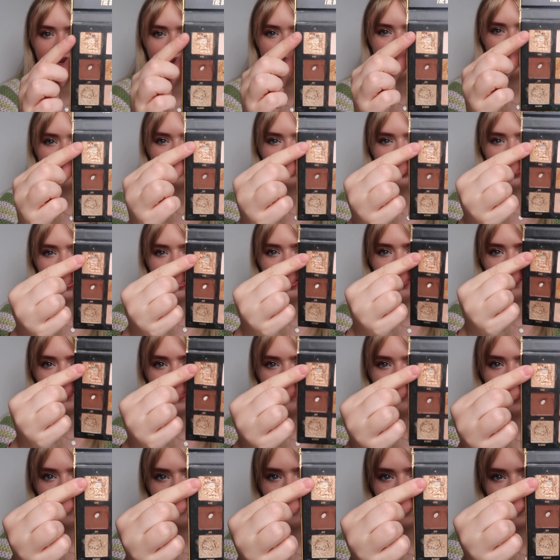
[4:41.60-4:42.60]
there's also a little
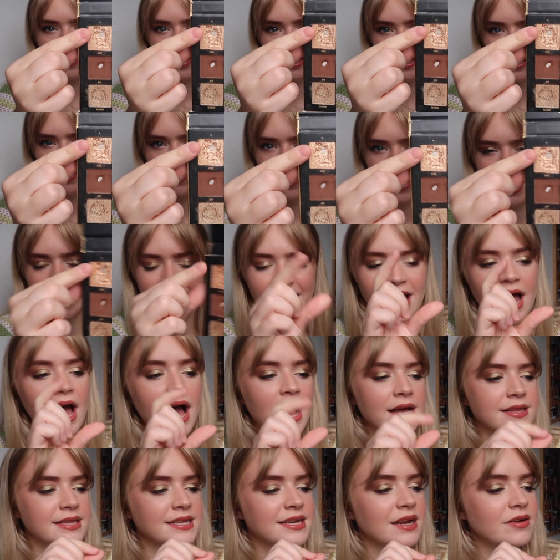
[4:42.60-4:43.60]
bit more progress up here.
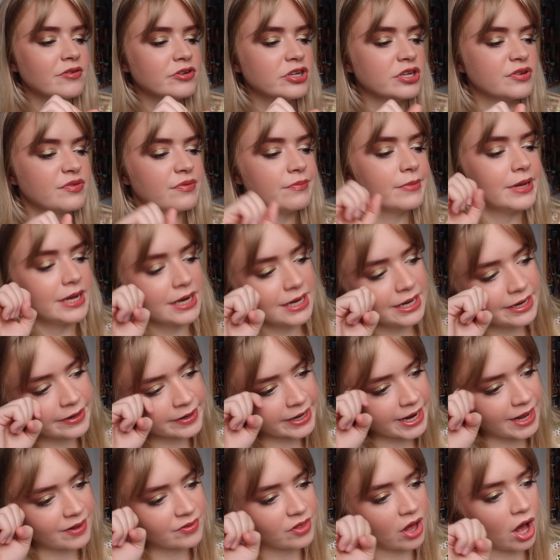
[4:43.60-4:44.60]
I think that was just from me
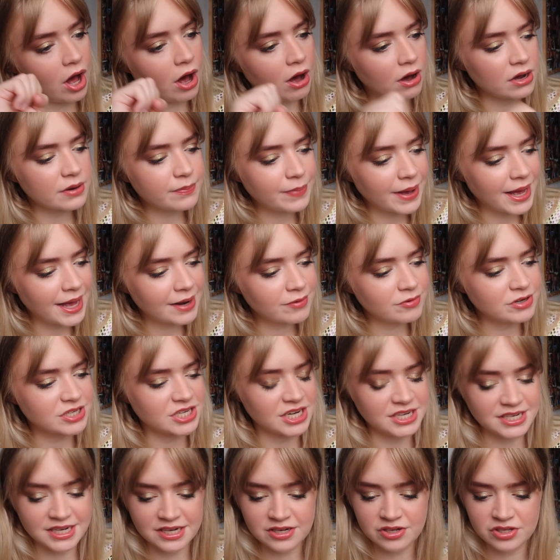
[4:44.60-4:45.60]
clearing out the hard pan,
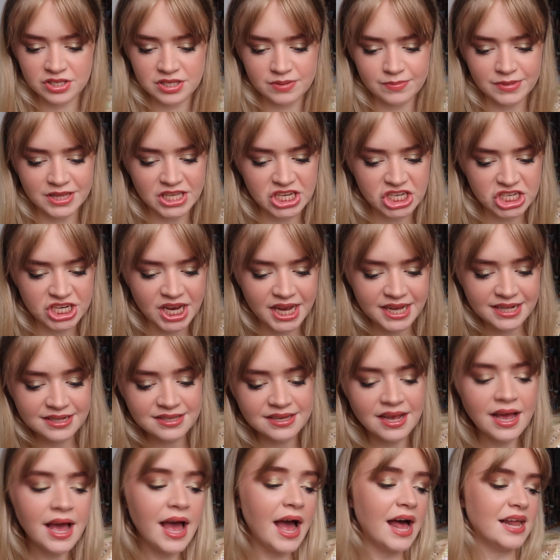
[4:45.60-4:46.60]
which I did on some of these shades,
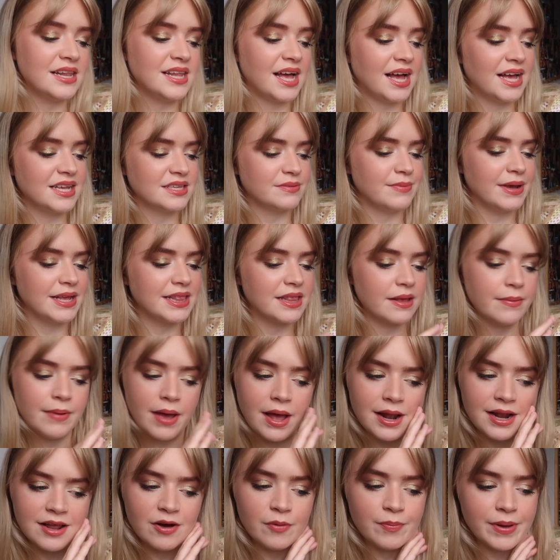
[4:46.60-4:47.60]
and that has made them
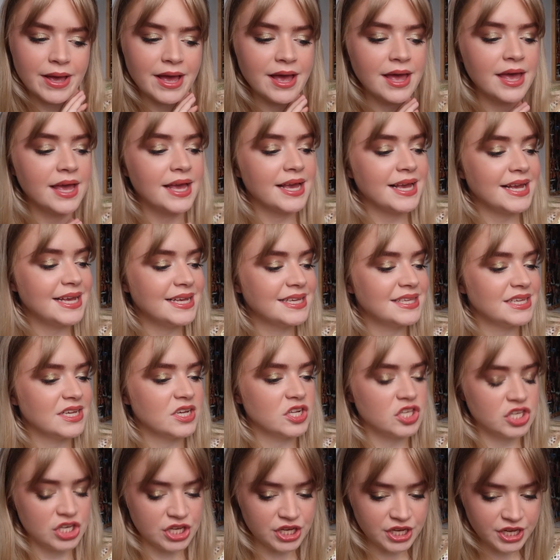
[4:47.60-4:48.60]
a little bit easier
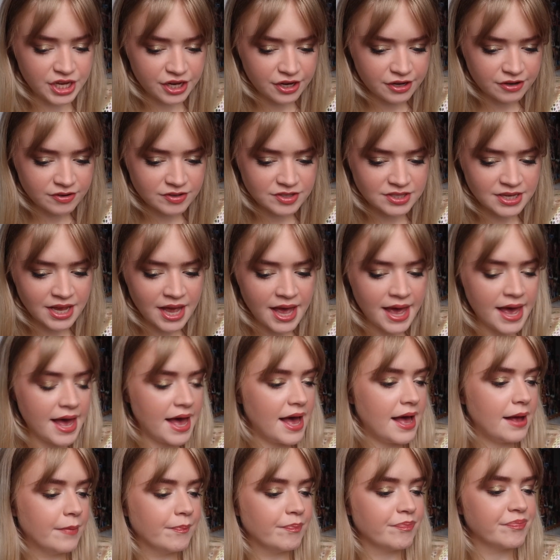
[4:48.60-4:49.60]
to use.
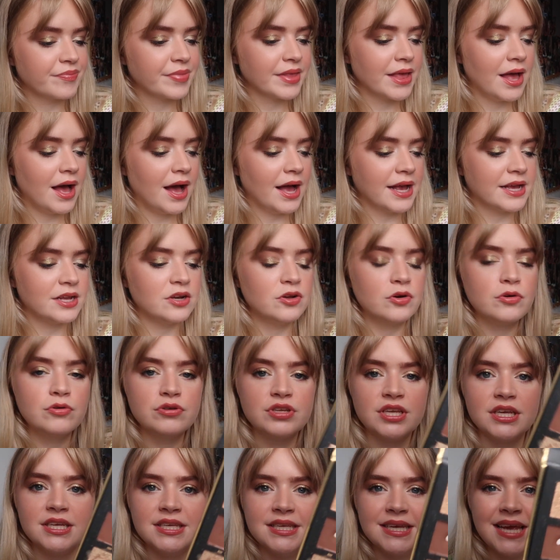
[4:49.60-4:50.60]
I can
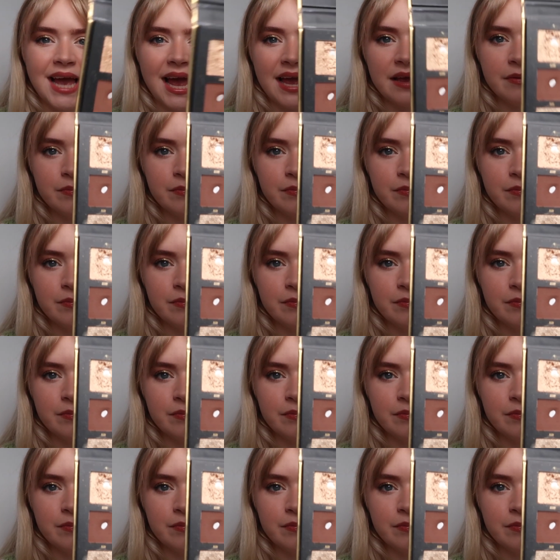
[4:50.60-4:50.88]
also see a